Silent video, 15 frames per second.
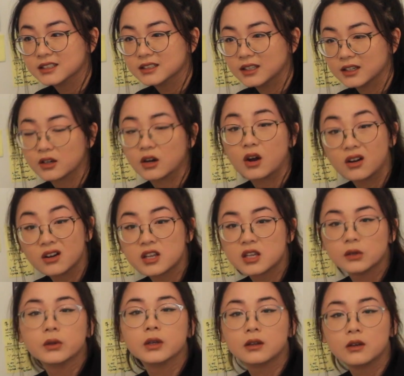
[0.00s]
like
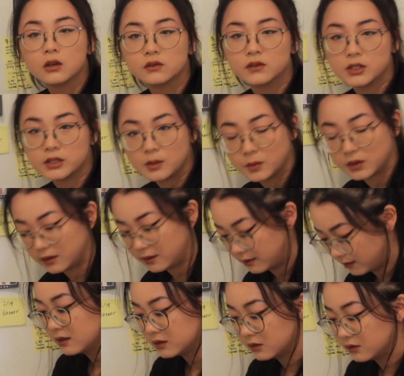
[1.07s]
arguing over something,
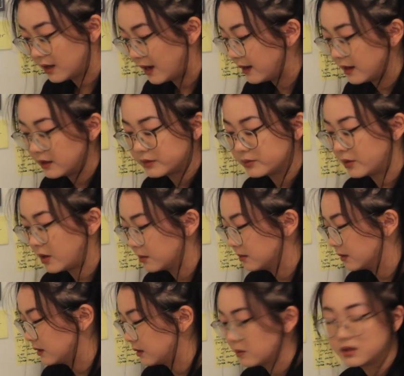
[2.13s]
so that has probably
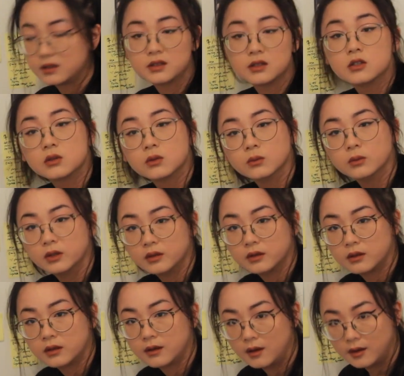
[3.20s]
something to do
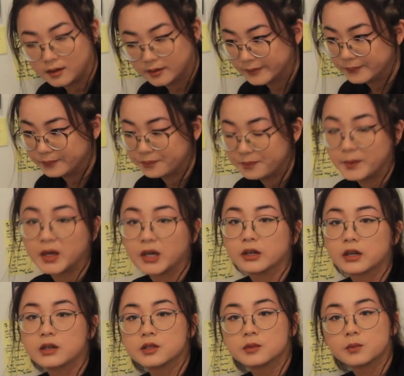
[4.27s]
with Mary's